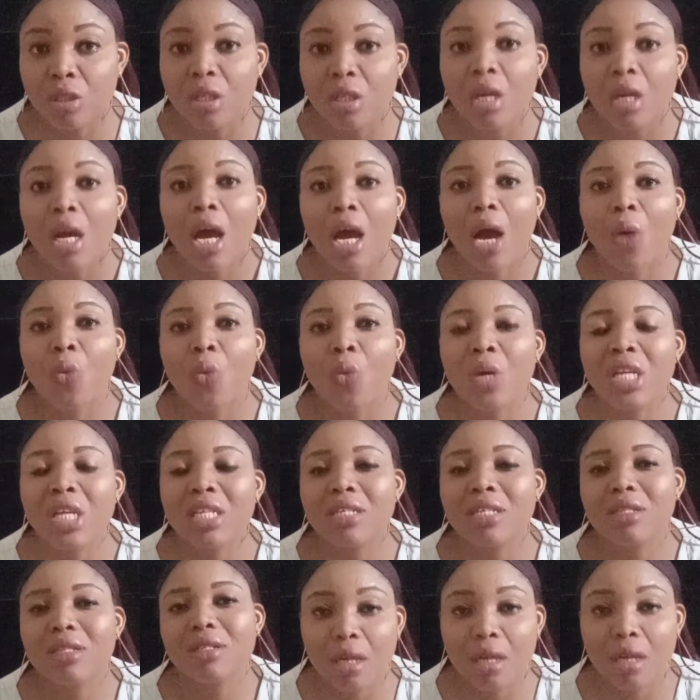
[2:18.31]
And when
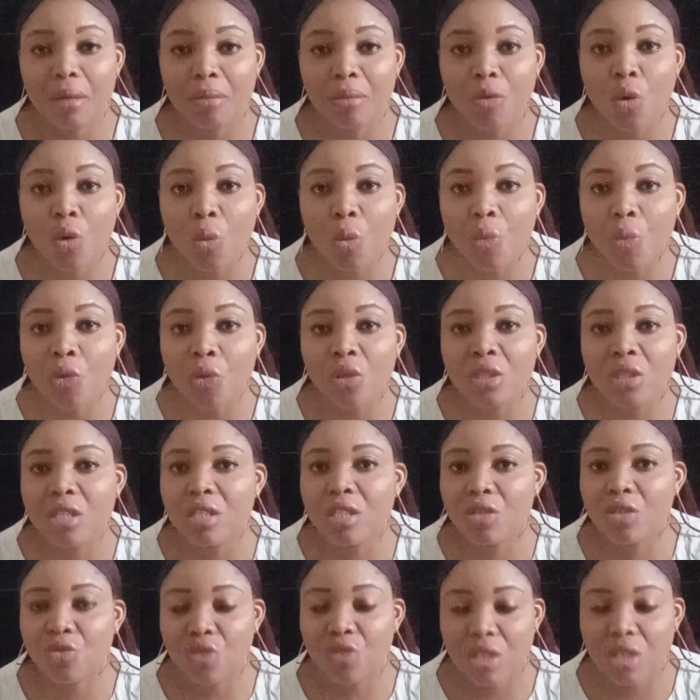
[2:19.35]
hormone is
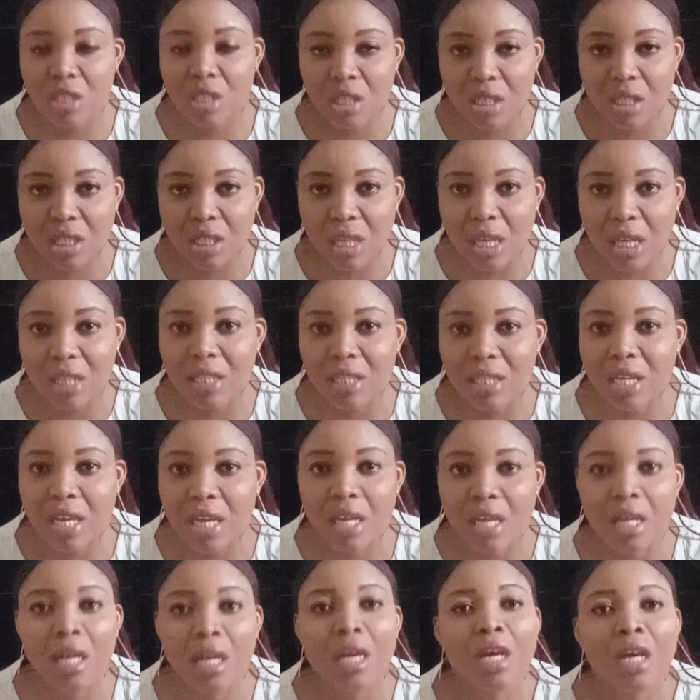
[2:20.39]
resistant, then
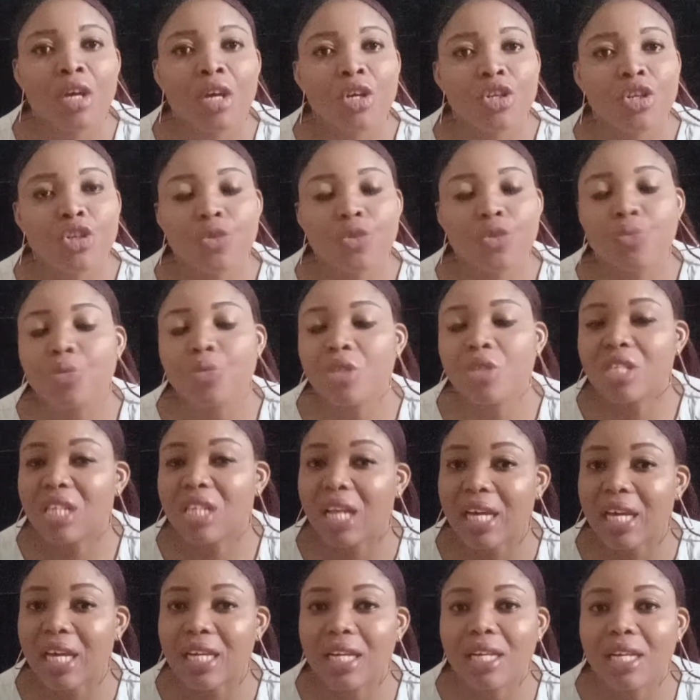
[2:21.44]
you most
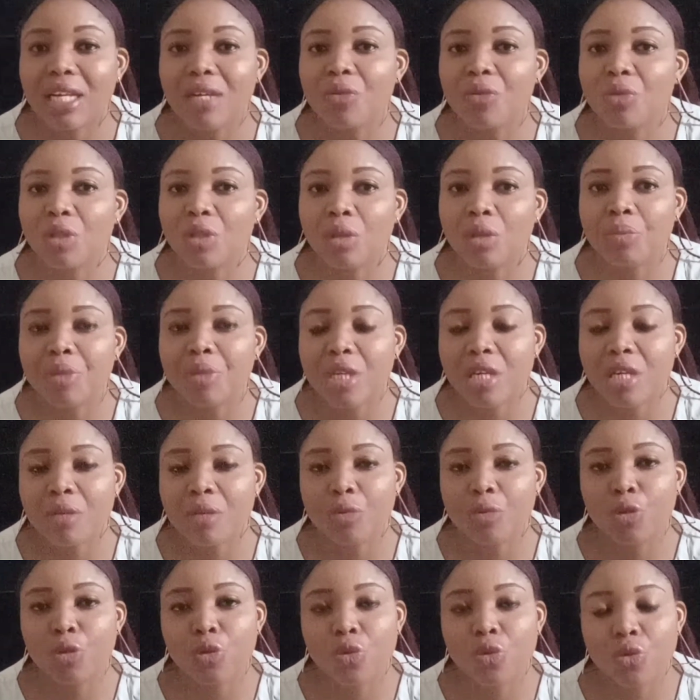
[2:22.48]
likely will not be able
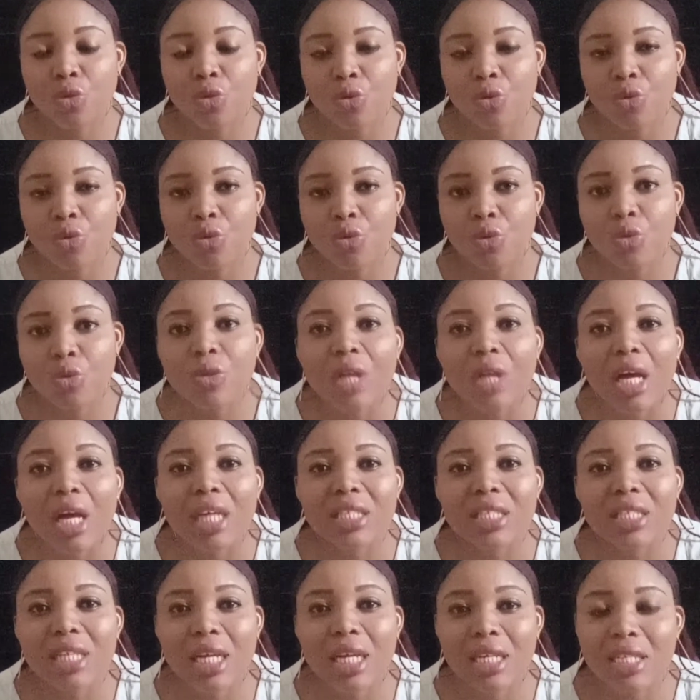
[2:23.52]
to do that.
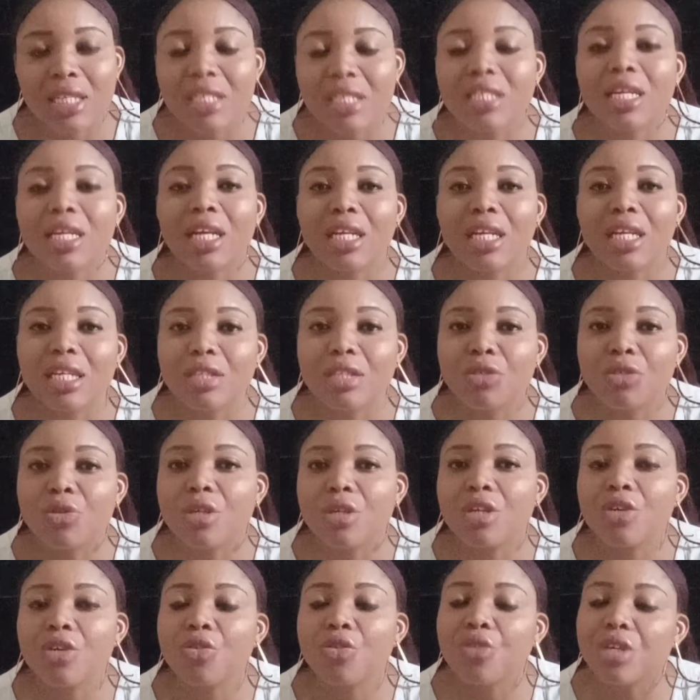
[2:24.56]
And this can lead to
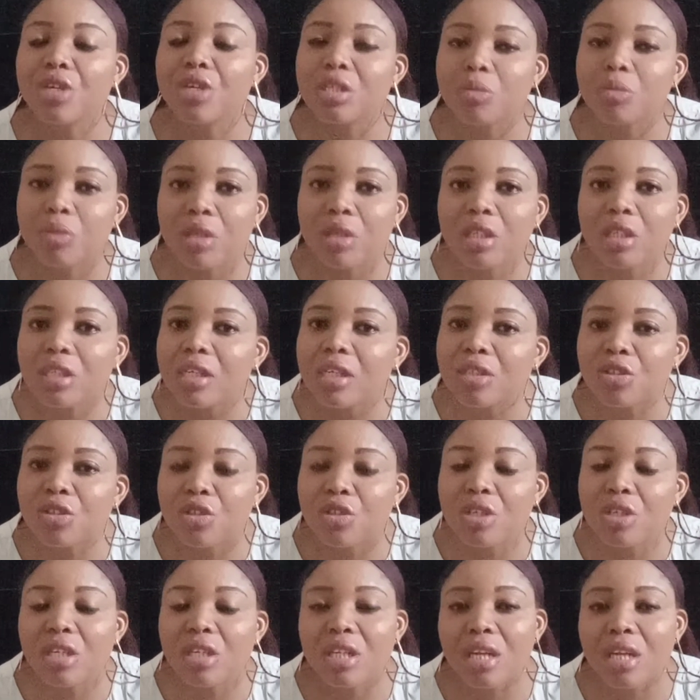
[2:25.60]
increased blood sugar
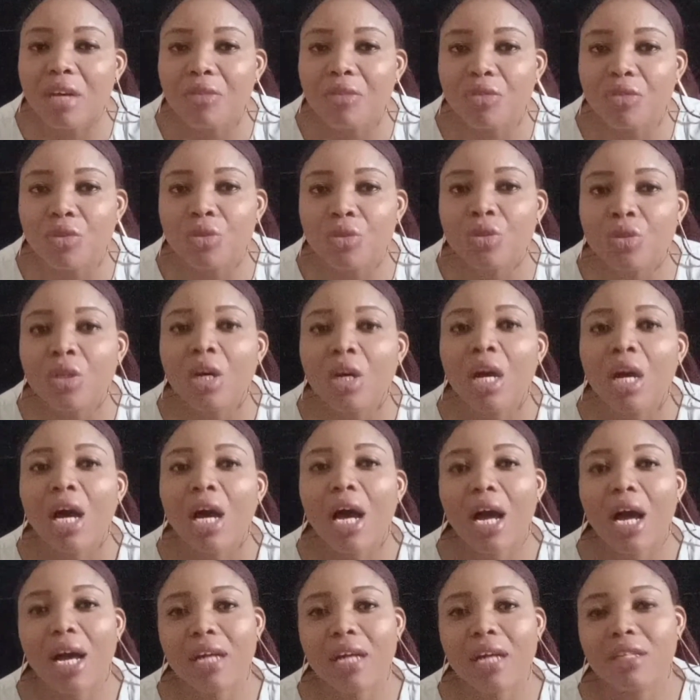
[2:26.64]
level
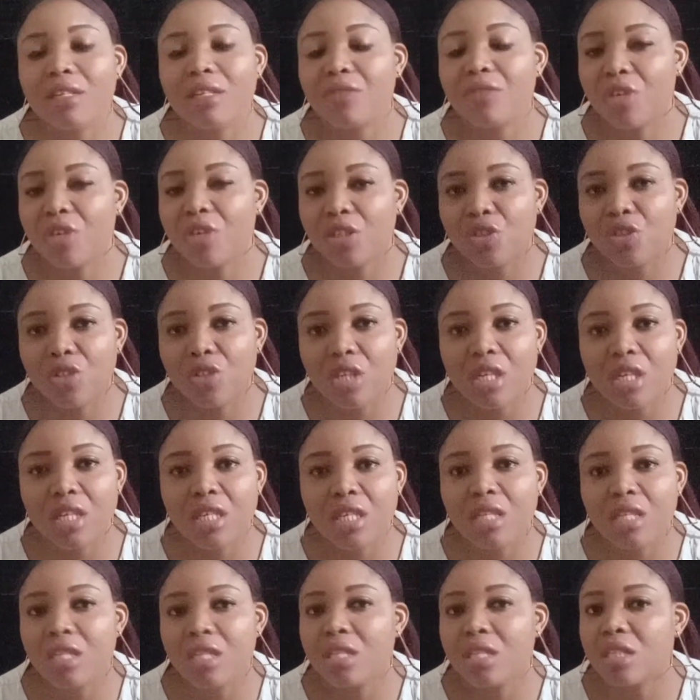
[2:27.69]
and eventually
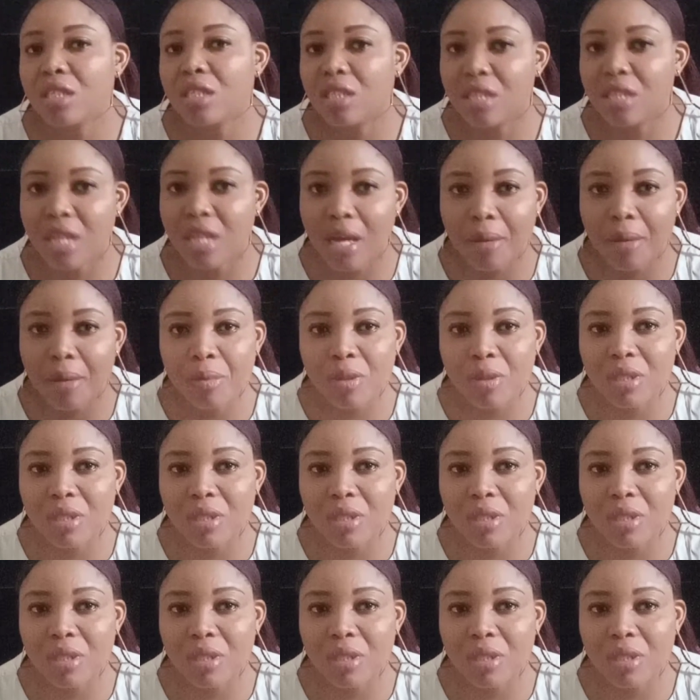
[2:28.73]
diabetes.